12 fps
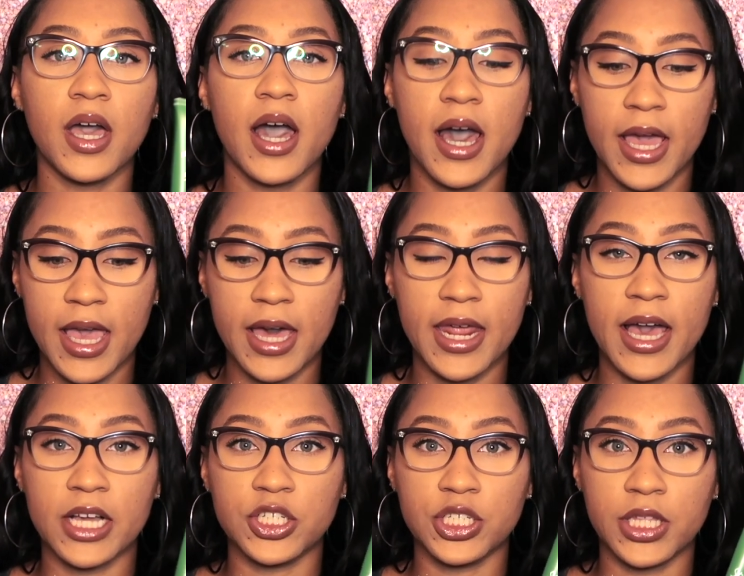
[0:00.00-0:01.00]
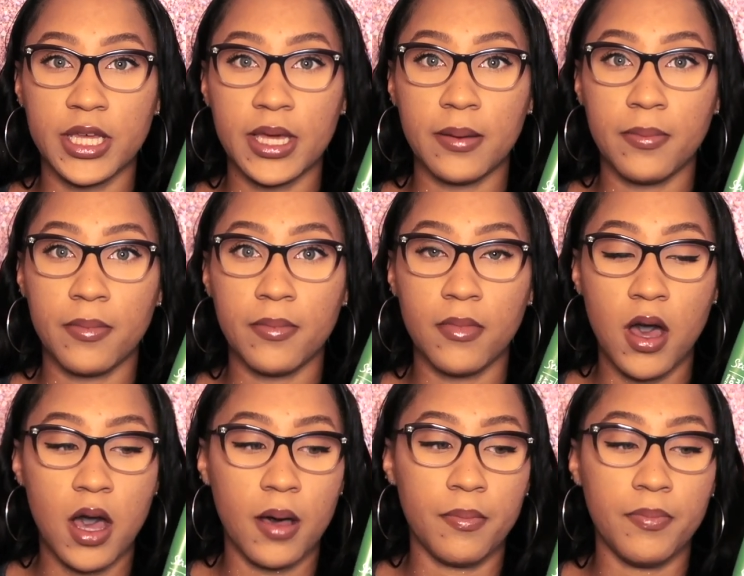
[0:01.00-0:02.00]
I had actually
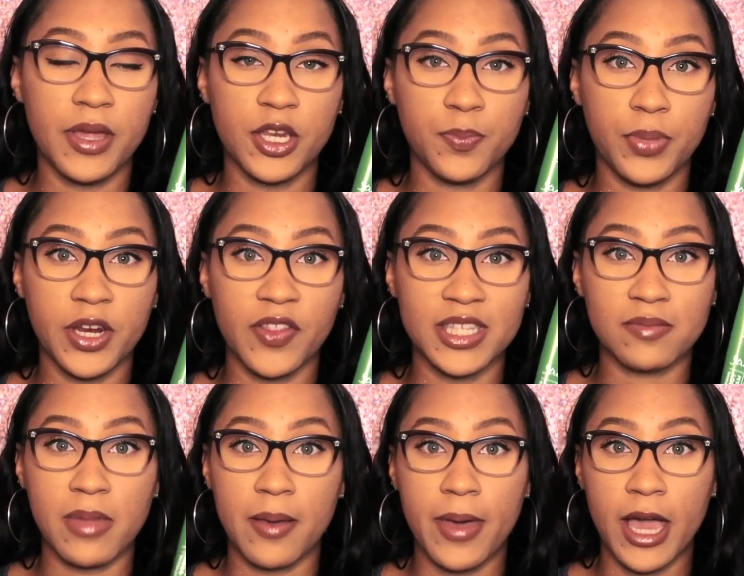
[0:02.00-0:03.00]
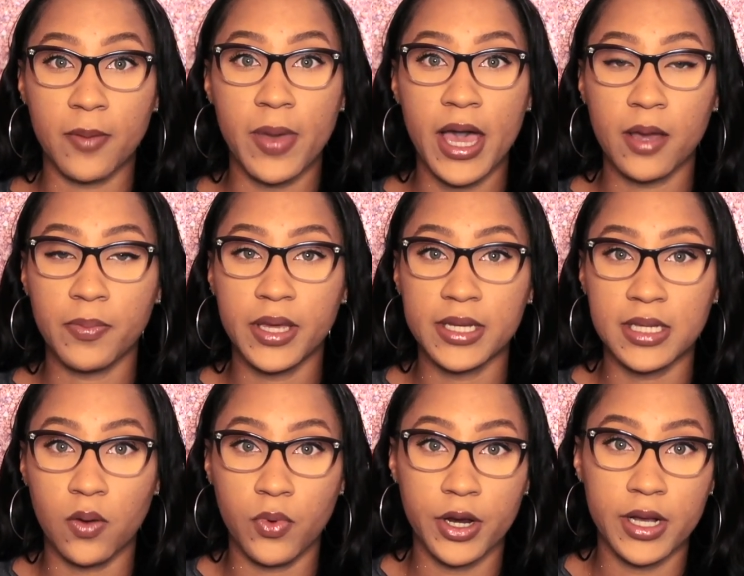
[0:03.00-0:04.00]
um, been putting this in my backpack because
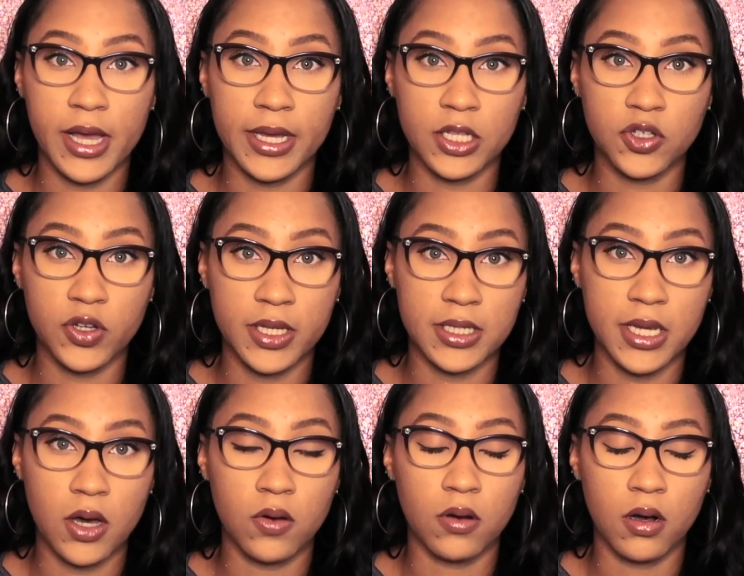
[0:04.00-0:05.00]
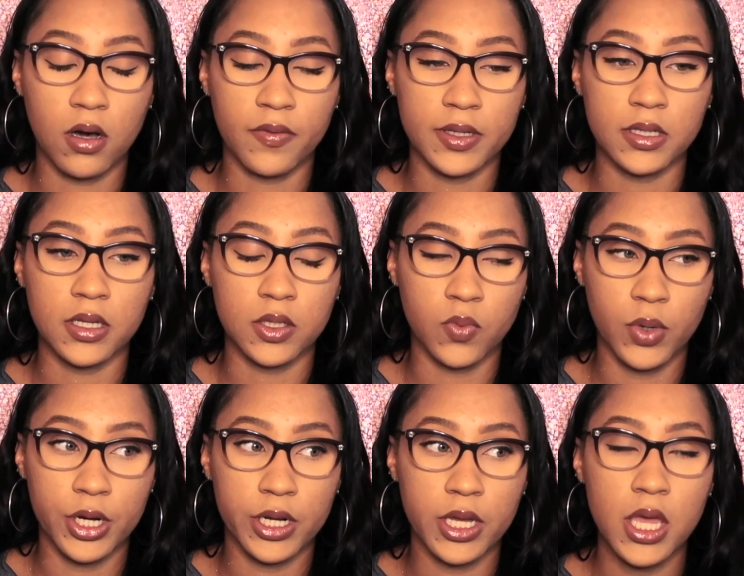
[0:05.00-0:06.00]
at work I get stressed out. Obviously it's
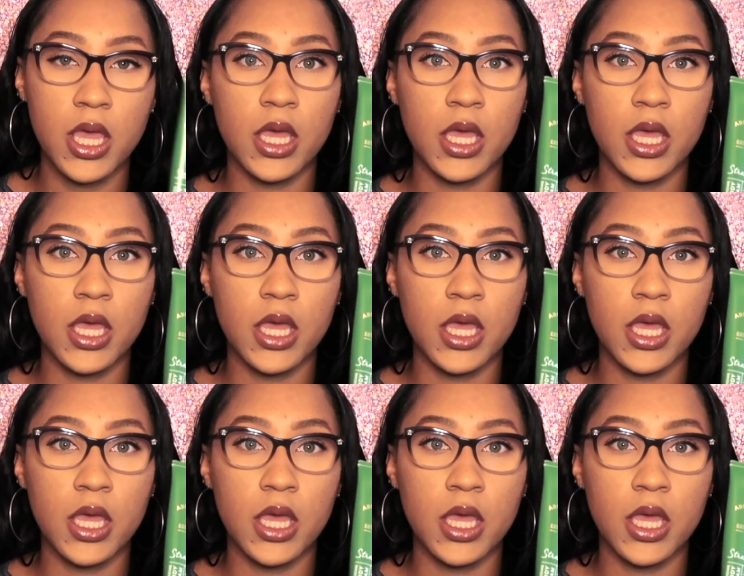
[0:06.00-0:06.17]
work.